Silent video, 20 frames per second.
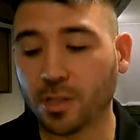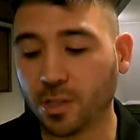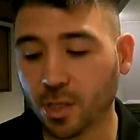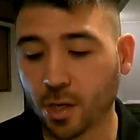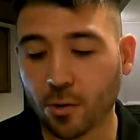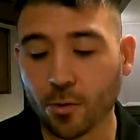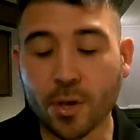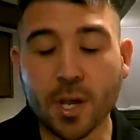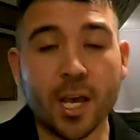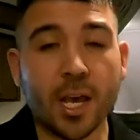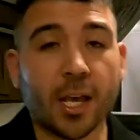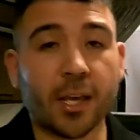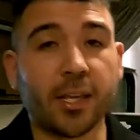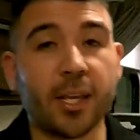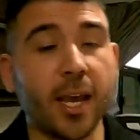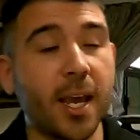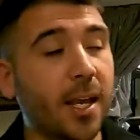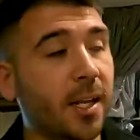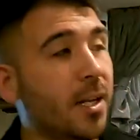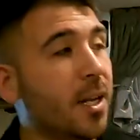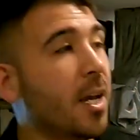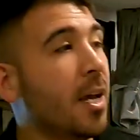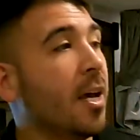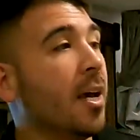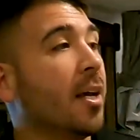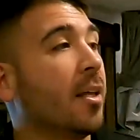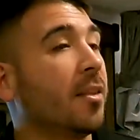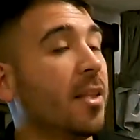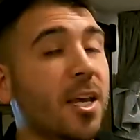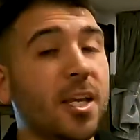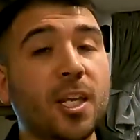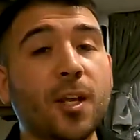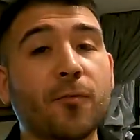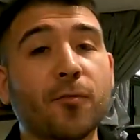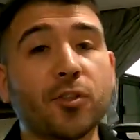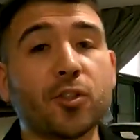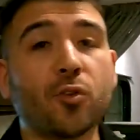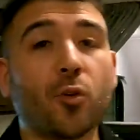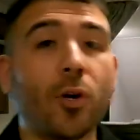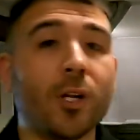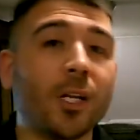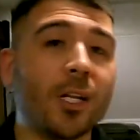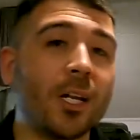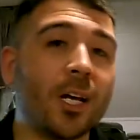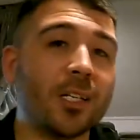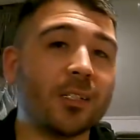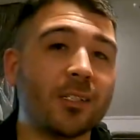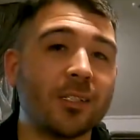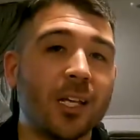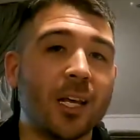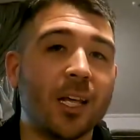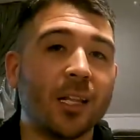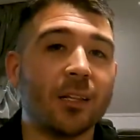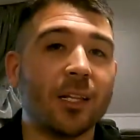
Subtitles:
So again, thank you for joining us.